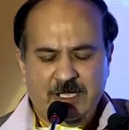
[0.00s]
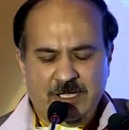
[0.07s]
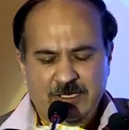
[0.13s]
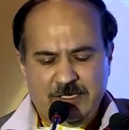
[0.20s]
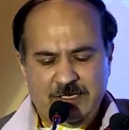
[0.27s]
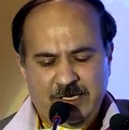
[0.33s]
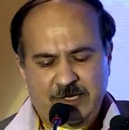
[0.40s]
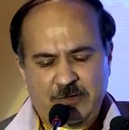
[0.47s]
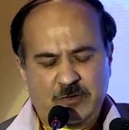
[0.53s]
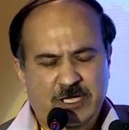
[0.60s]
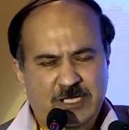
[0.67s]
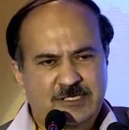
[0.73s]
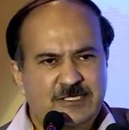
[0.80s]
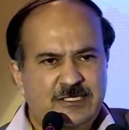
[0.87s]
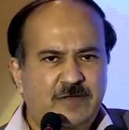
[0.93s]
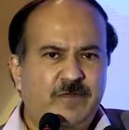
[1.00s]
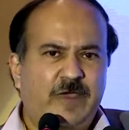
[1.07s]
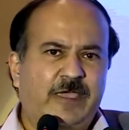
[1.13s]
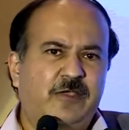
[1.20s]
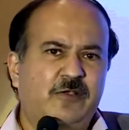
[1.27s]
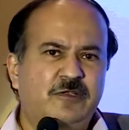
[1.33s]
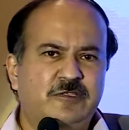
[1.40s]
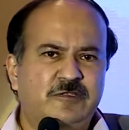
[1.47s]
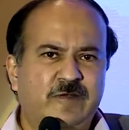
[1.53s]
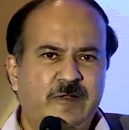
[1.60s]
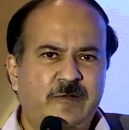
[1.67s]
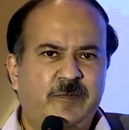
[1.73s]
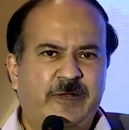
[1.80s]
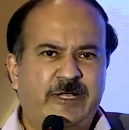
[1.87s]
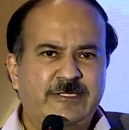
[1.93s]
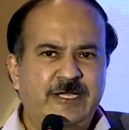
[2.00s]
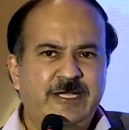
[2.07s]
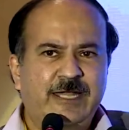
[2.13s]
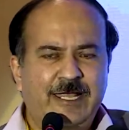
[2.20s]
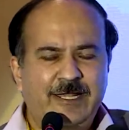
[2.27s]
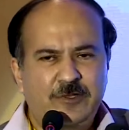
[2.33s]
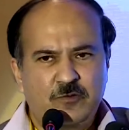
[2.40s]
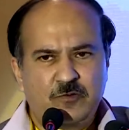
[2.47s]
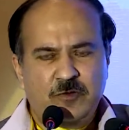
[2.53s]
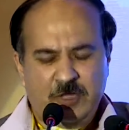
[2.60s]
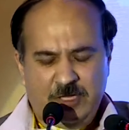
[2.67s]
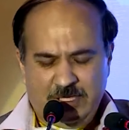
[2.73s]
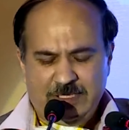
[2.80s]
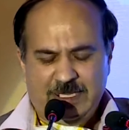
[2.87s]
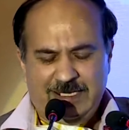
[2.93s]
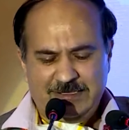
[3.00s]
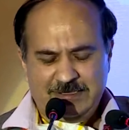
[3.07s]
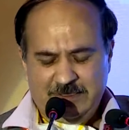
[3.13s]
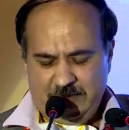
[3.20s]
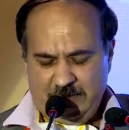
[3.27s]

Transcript: Here you can see the vacuoles which will be present, and there is